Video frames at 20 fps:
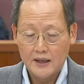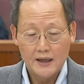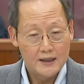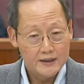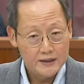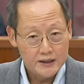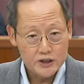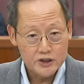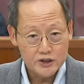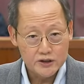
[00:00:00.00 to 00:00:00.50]

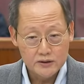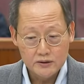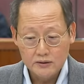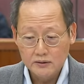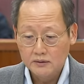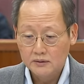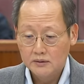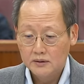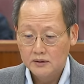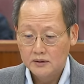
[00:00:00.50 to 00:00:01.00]

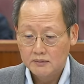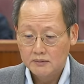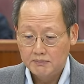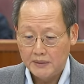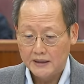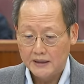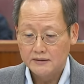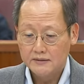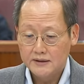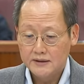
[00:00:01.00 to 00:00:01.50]
additional
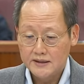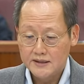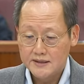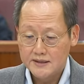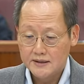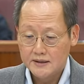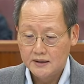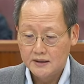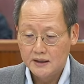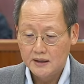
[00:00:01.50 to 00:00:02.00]

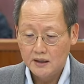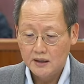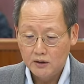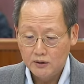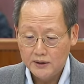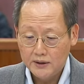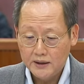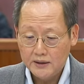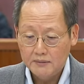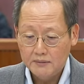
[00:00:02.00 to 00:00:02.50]
penalties,
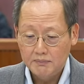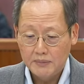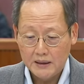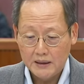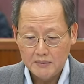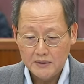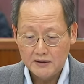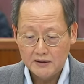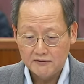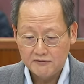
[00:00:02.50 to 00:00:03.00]
including
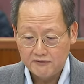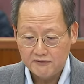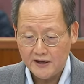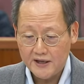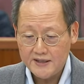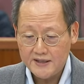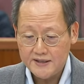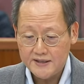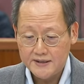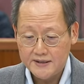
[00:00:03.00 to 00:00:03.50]
payment of
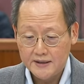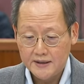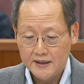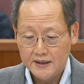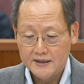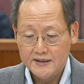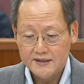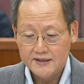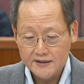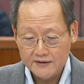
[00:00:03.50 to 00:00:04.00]
fines
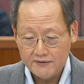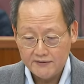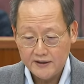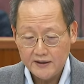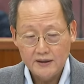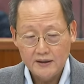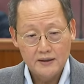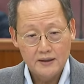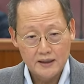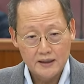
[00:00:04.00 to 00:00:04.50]
and
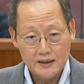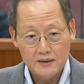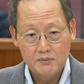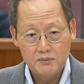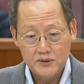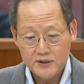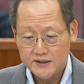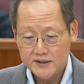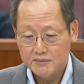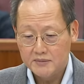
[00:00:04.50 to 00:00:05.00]
serving an
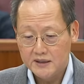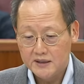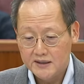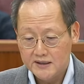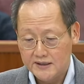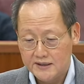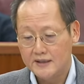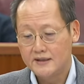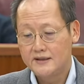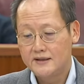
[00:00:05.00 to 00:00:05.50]

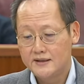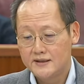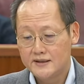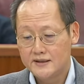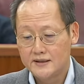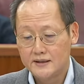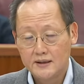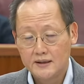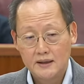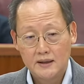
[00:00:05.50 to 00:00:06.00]
imprisonment
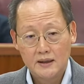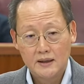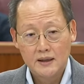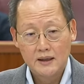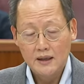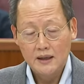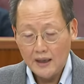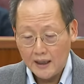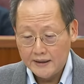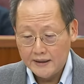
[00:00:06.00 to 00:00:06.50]
sentence.
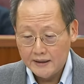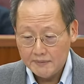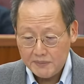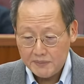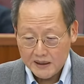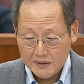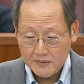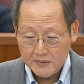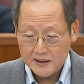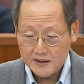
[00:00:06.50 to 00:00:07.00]

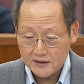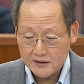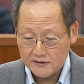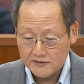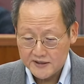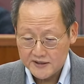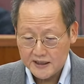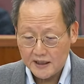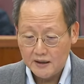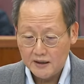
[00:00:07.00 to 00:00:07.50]
Underpayment
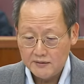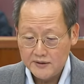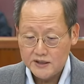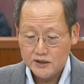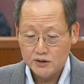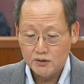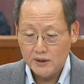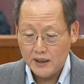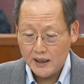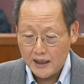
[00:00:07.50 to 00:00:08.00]
of
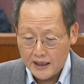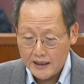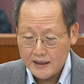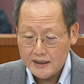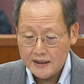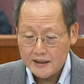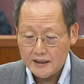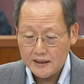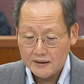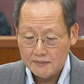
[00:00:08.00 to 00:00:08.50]
salaries to
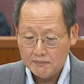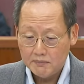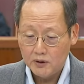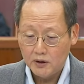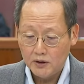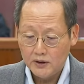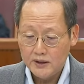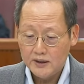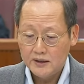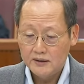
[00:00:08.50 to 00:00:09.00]
any
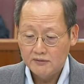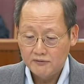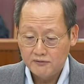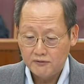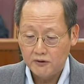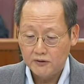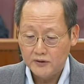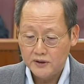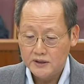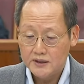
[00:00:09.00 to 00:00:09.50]
employee,
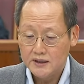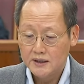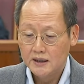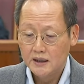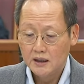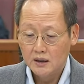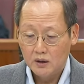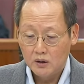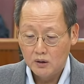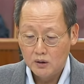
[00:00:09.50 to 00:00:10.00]
foreign
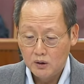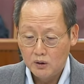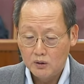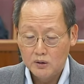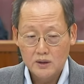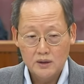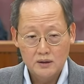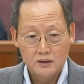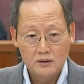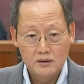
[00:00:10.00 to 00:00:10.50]
or
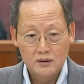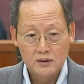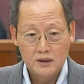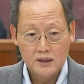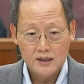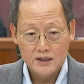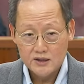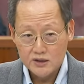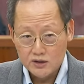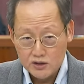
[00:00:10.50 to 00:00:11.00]
local,
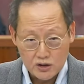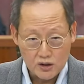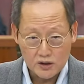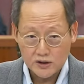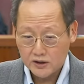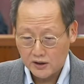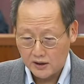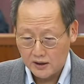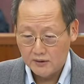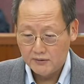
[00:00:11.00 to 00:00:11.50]
is
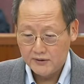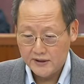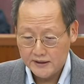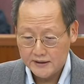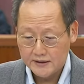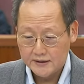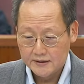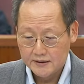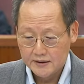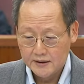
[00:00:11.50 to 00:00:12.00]
not
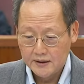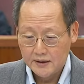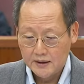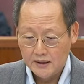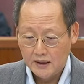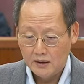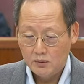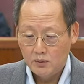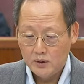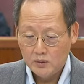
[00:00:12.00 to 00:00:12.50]
tolerated,
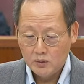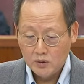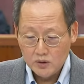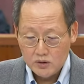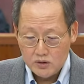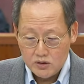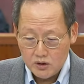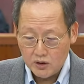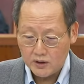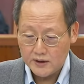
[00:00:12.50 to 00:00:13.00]
and we will
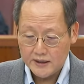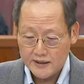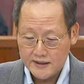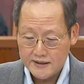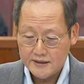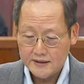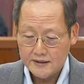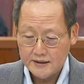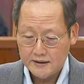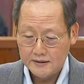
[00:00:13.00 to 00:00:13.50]
not
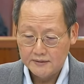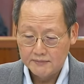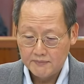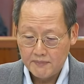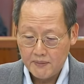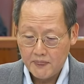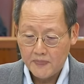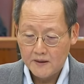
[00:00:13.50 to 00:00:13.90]
hesitate